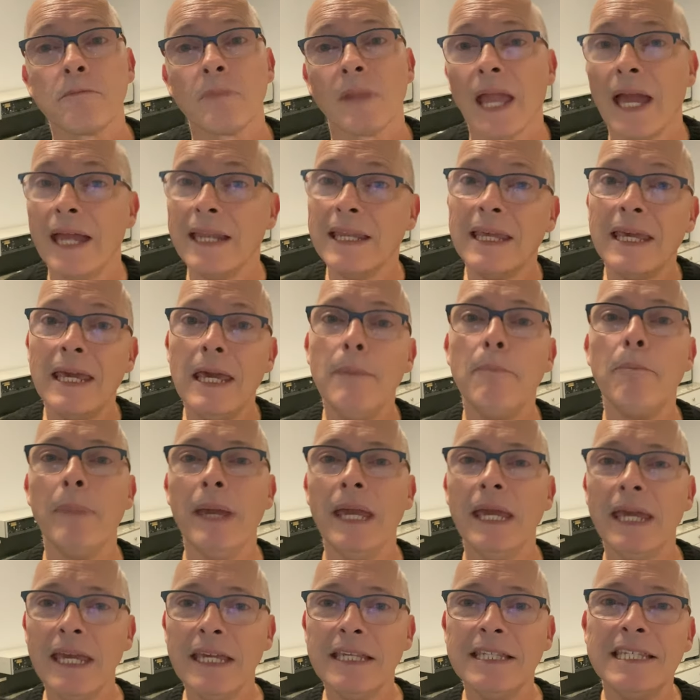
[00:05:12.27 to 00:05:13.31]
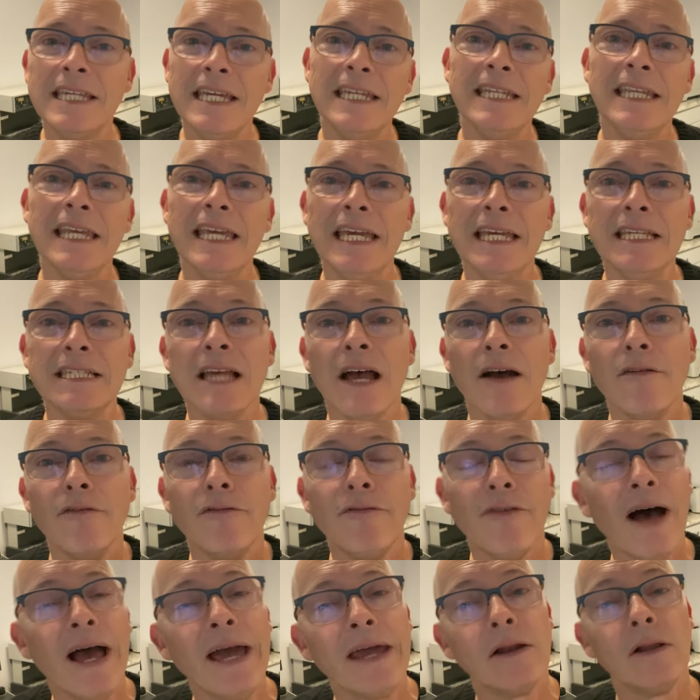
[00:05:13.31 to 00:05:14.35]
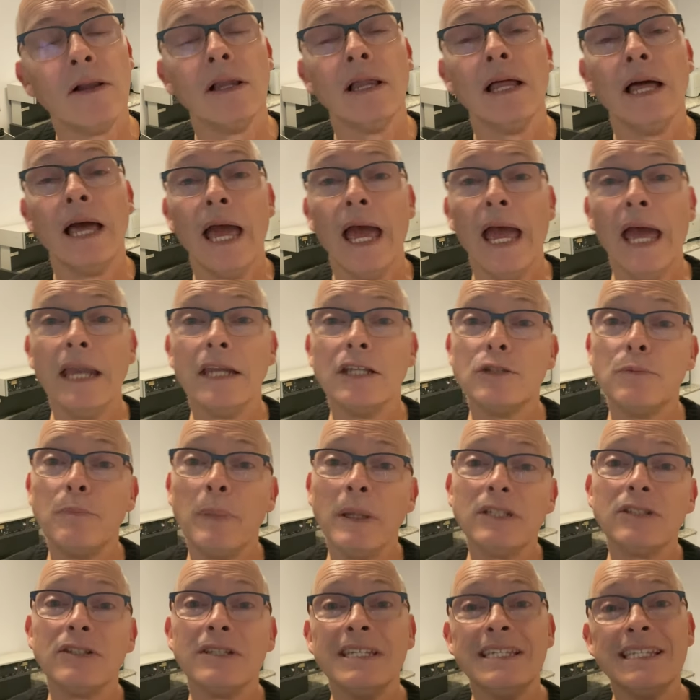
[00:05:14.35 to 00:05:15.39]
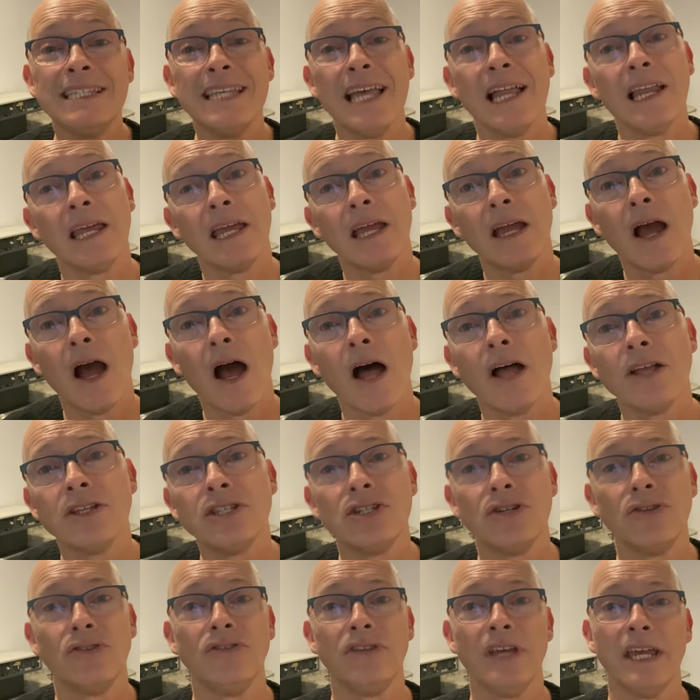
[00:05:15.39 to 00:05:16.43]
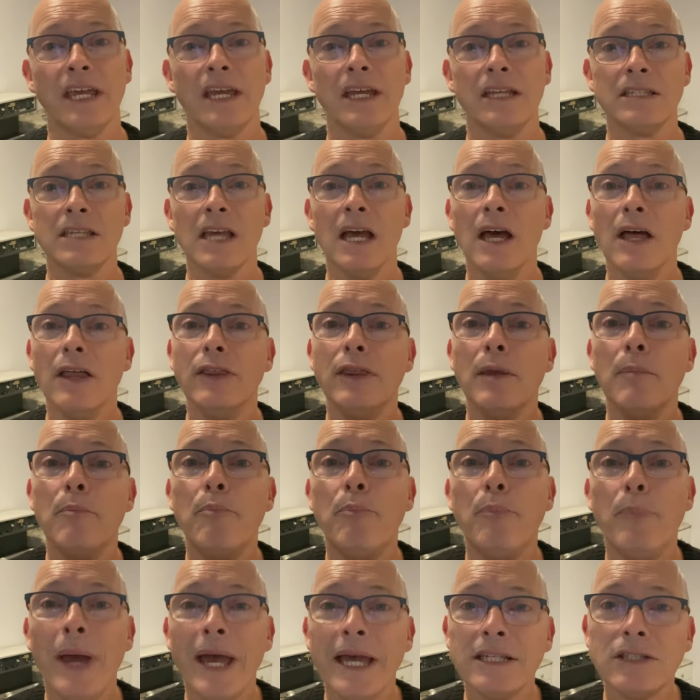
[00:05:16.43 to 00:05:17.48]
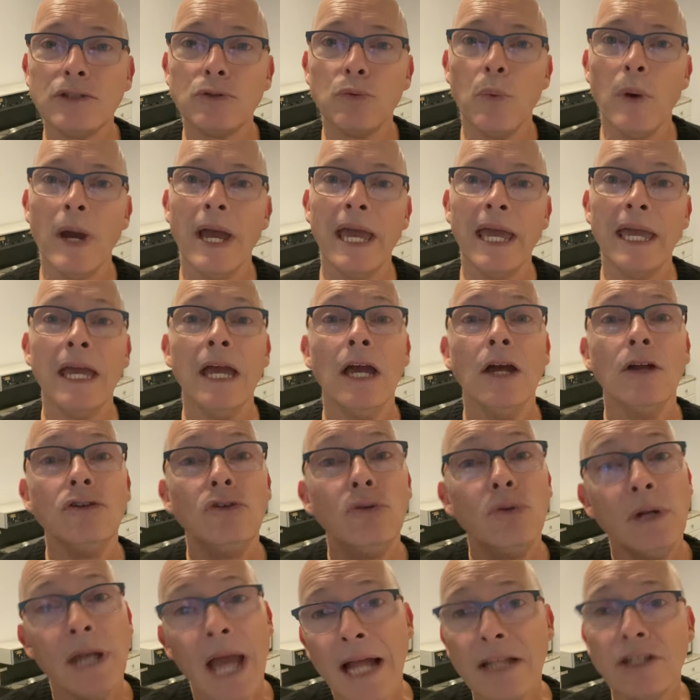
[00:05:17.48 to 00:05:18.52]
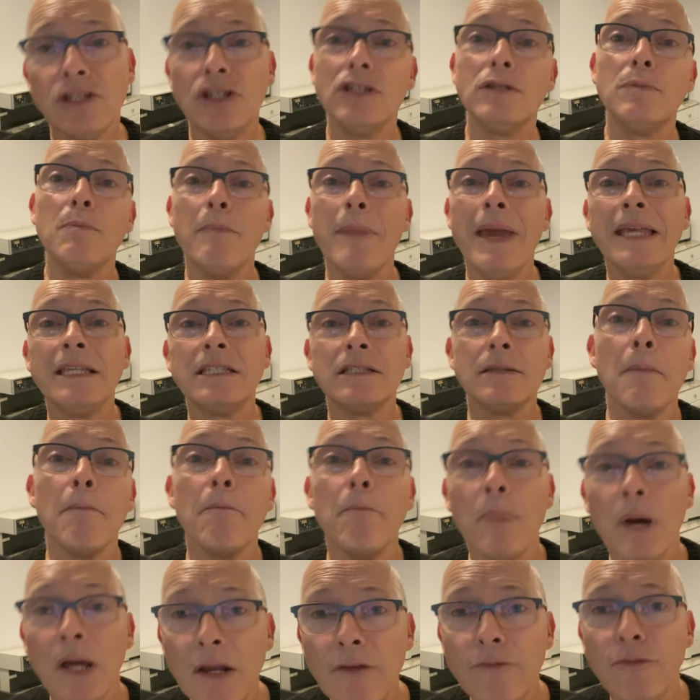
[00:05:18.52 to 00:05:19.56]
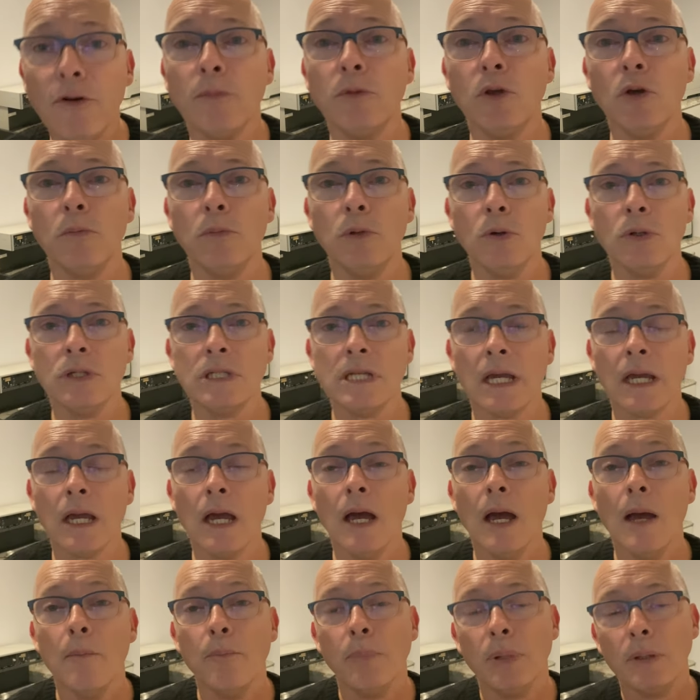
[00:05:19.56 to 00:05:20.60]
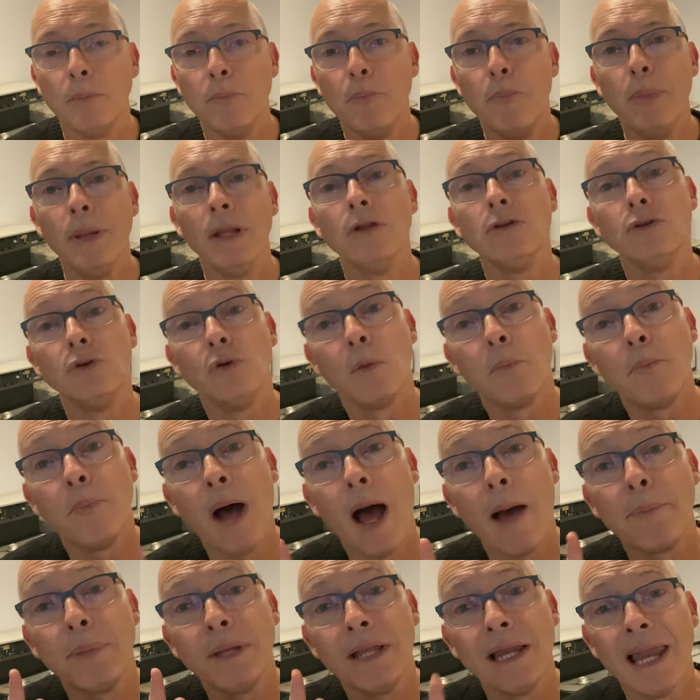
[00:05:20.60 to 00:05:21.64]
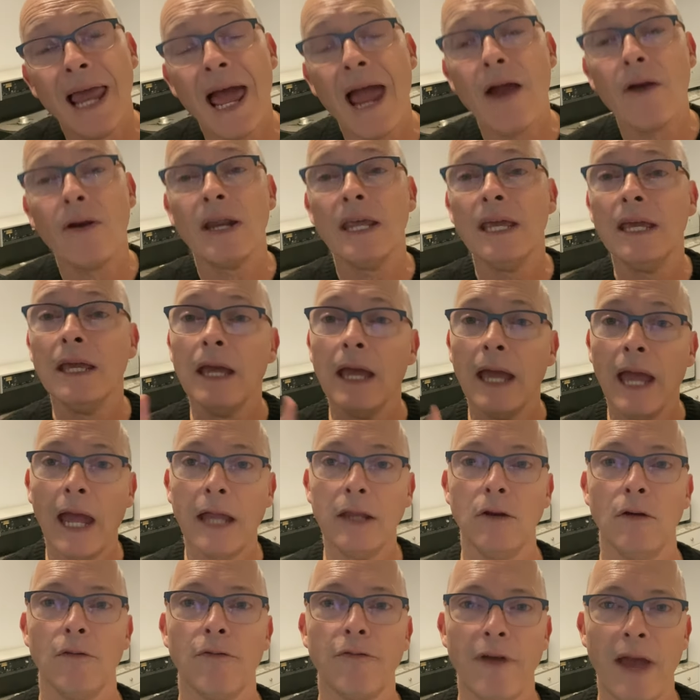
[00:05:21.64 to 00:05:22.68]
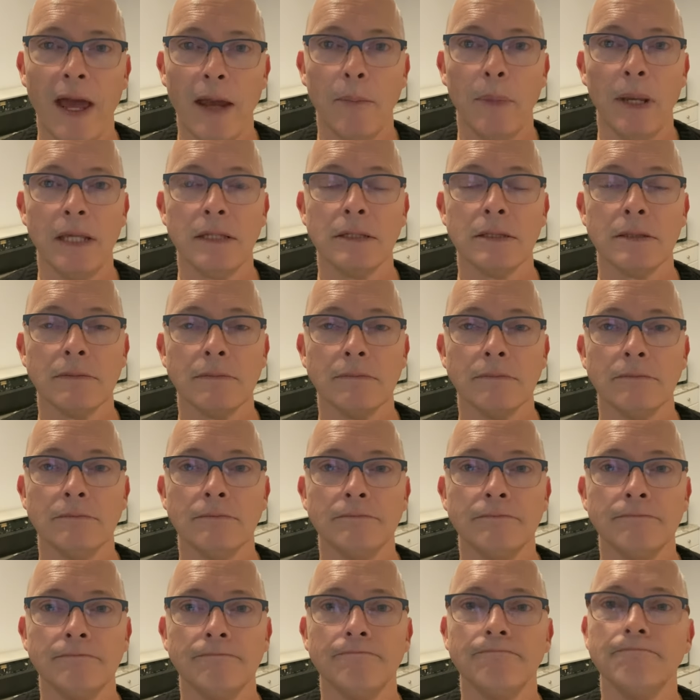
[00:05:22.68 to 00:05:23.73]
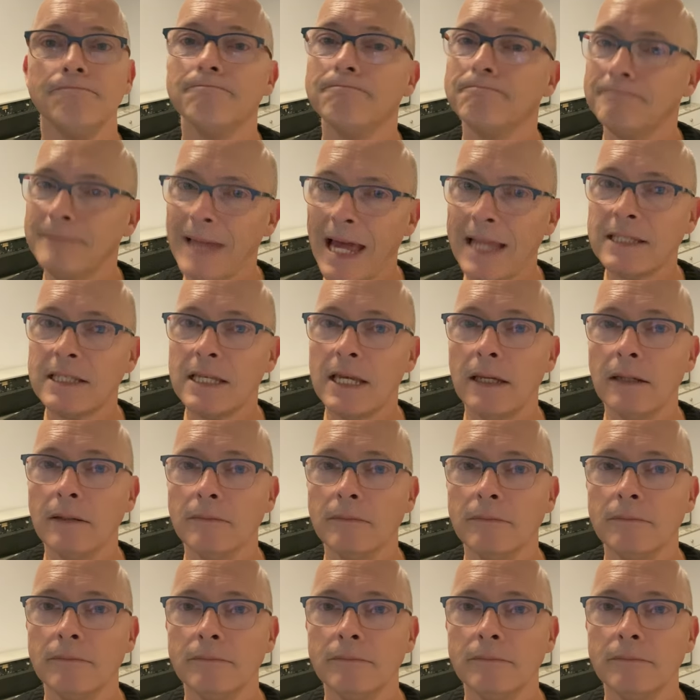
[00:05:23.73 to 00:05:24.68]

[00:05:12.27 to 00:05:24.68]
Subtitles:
And keep making CDs, vinyl, and especially selling concert tickets, the best way to not just make some money from your music, but build your popularity and your fan base. That's it.